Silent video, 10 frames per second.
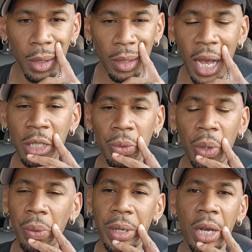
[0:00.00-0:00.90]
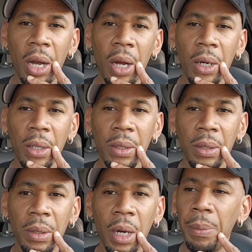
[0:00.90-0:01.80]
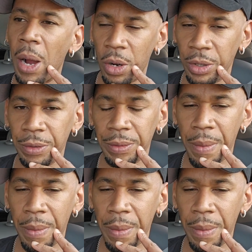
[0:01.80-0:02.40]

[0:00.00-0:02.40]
That's what we are a part of.